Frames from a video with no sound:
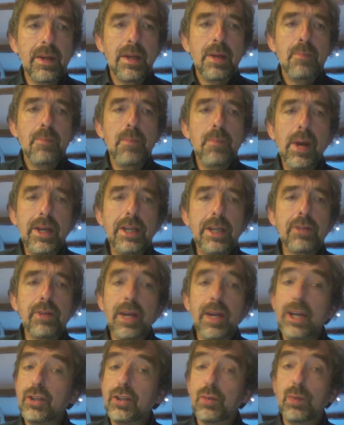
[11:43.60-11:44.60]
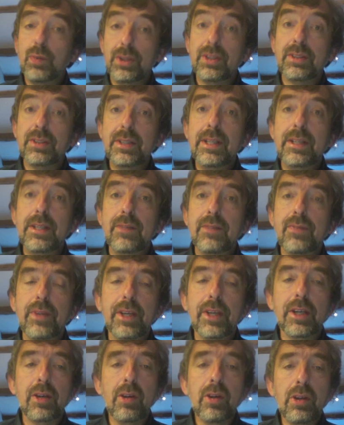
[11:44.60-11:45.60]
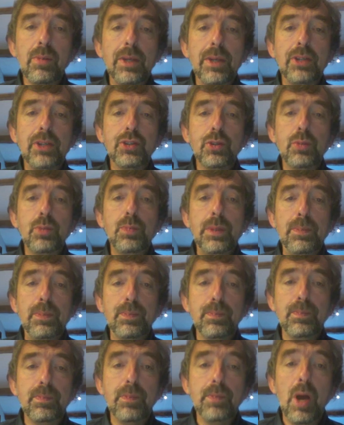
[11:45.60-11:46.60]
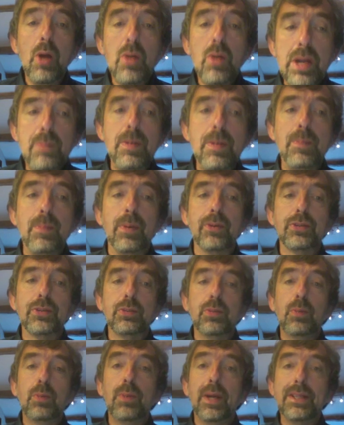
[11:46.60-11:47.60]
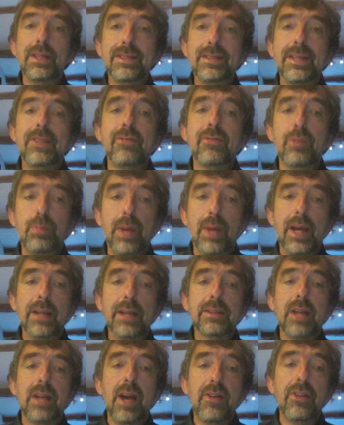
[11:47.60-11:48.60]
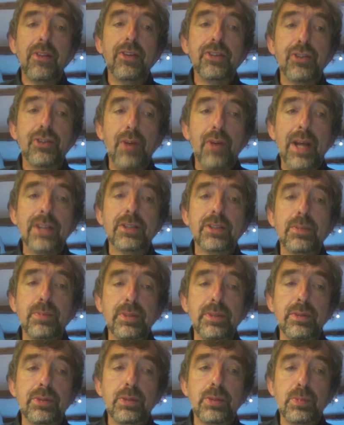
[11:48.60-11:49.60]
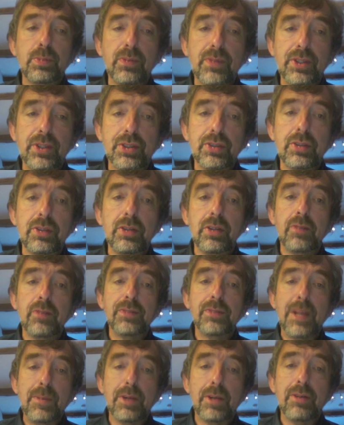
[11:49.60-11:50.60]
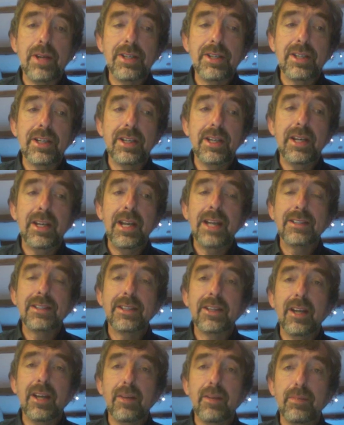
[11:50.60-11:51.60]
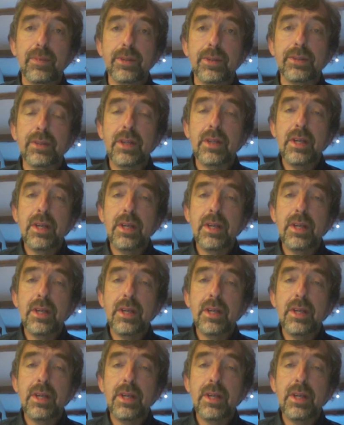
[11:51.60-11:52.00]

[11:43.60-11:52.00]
Money creation, which is needed for the economy, should only be possible by central banks under the direct supervision of democratically elected governments.